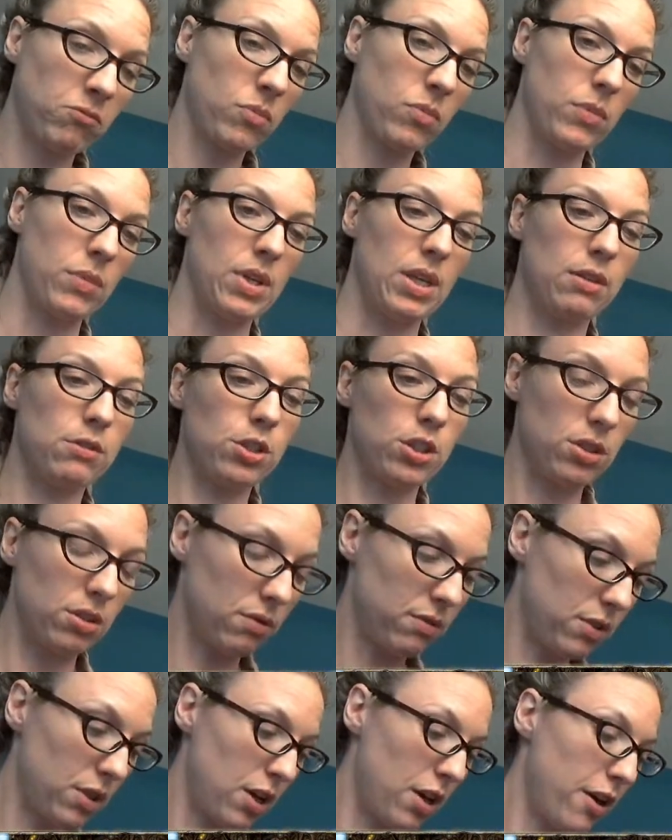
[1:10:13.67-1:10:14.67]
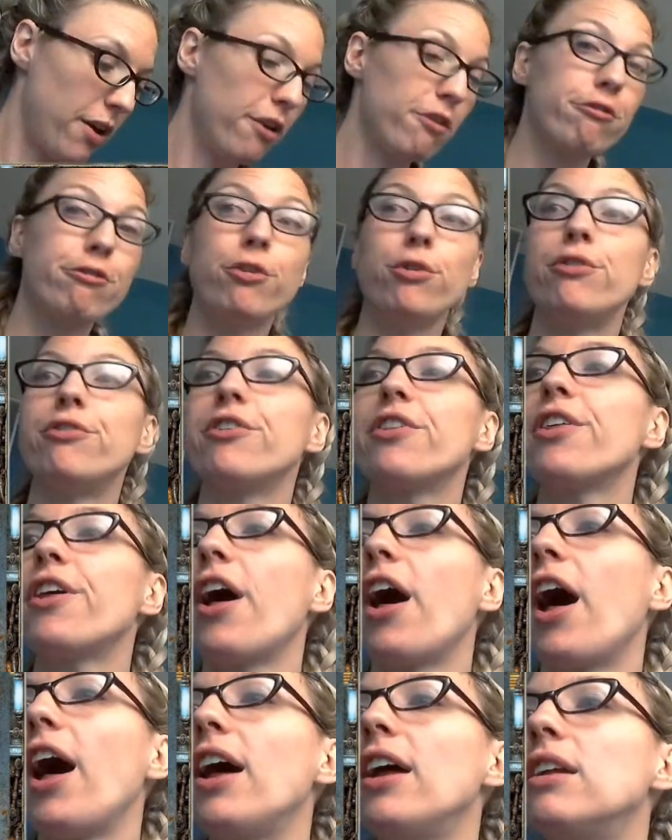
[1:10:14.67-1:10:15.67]
I mean, just food for
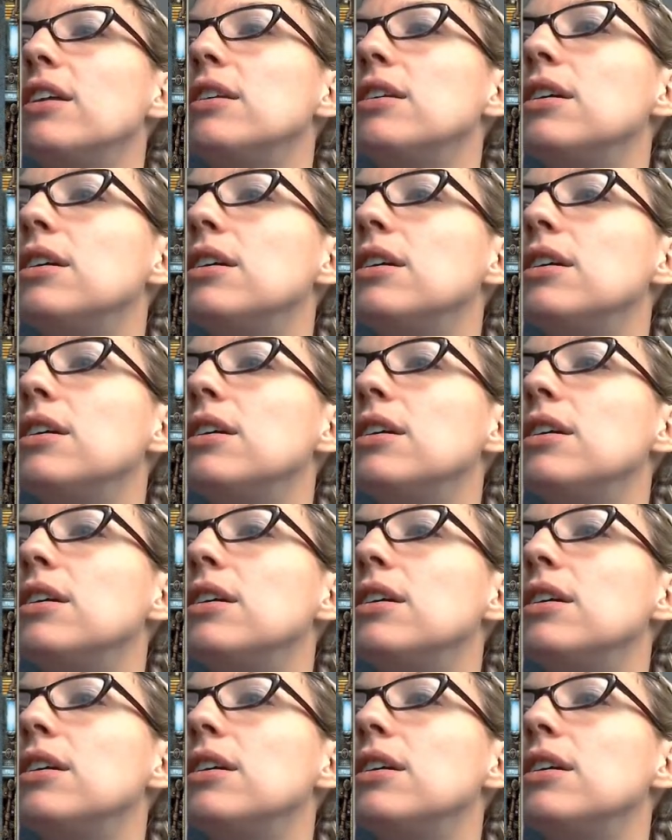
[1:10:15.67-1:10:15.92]
thought.